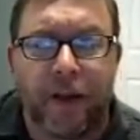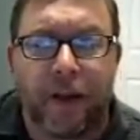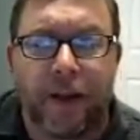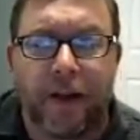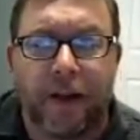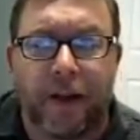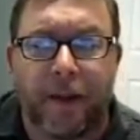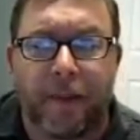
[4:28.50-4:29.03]

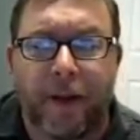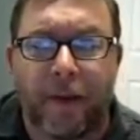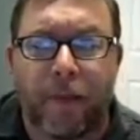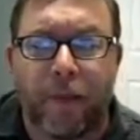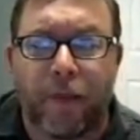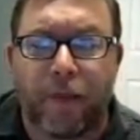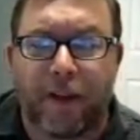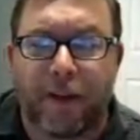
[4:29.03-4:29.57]
I
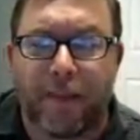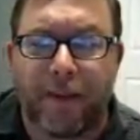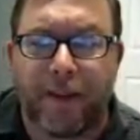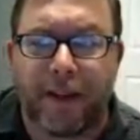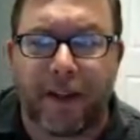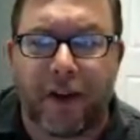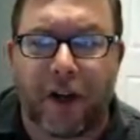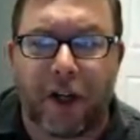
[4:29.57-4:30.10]
would recommend
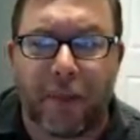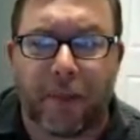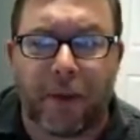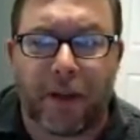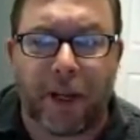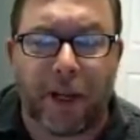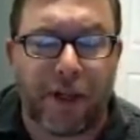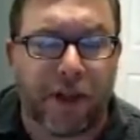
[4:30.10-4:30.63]
that guard and
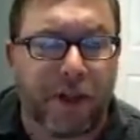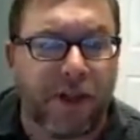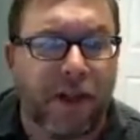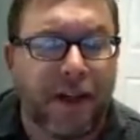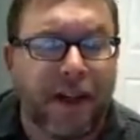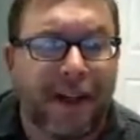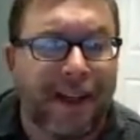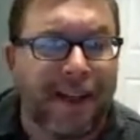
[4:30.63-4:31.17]
percussion
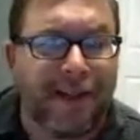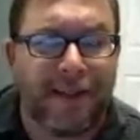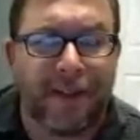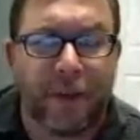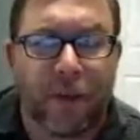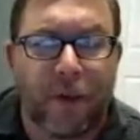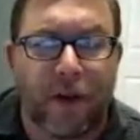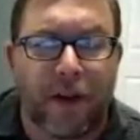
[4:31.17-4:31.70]

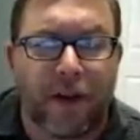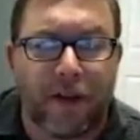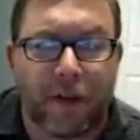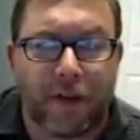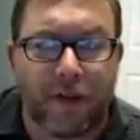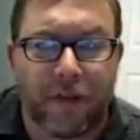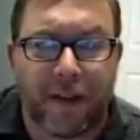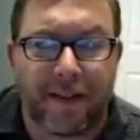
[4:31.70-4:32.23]
consider wearing
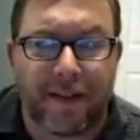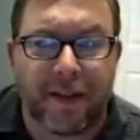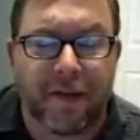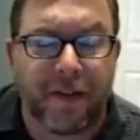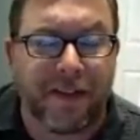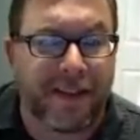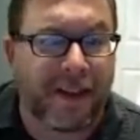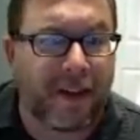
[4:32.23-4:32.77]
those face
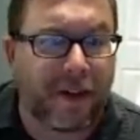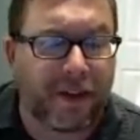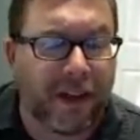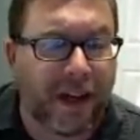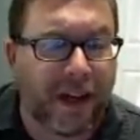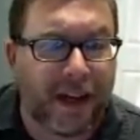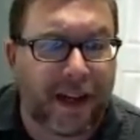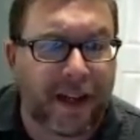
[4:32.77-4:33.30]
coverings at all
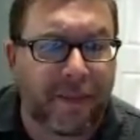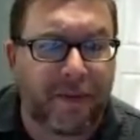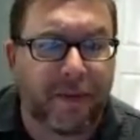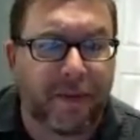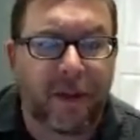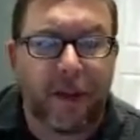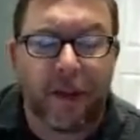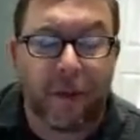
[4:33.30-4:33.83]

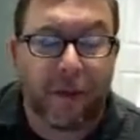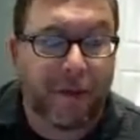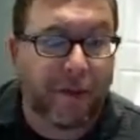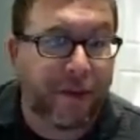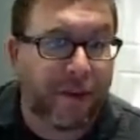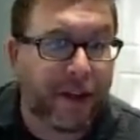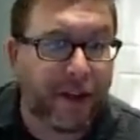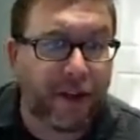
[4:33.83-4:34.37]
times,
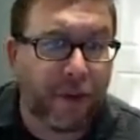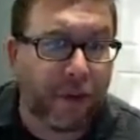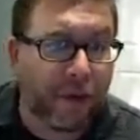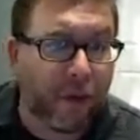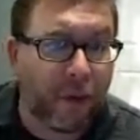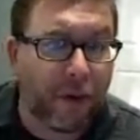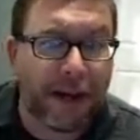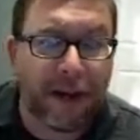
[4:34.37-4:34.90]
whether you're indoor
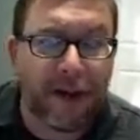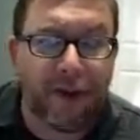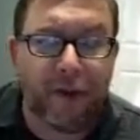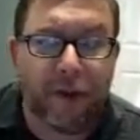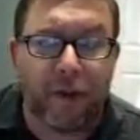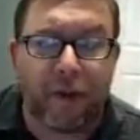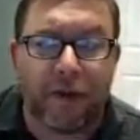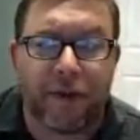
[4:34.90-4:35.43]
or
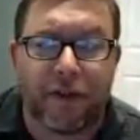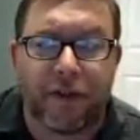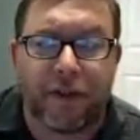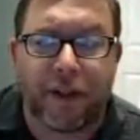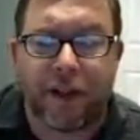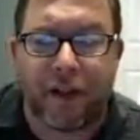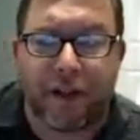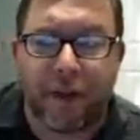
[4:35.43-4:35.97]
outdoor, since you're
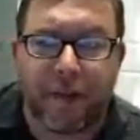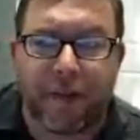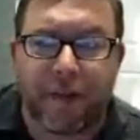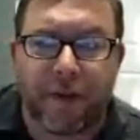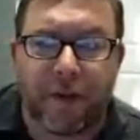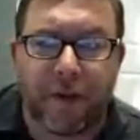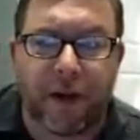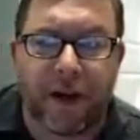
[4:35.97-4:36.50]
not going to be
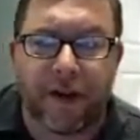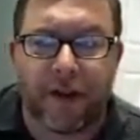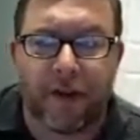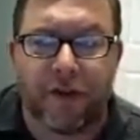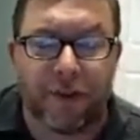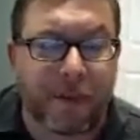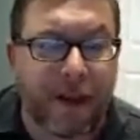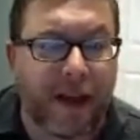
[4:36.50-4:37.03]
required to
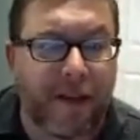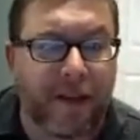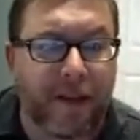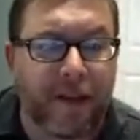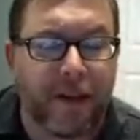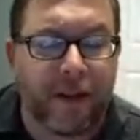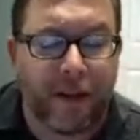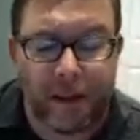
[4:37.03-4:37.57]
use your mouth,
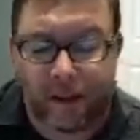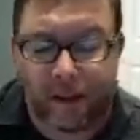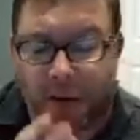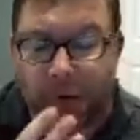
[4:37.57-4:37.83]
for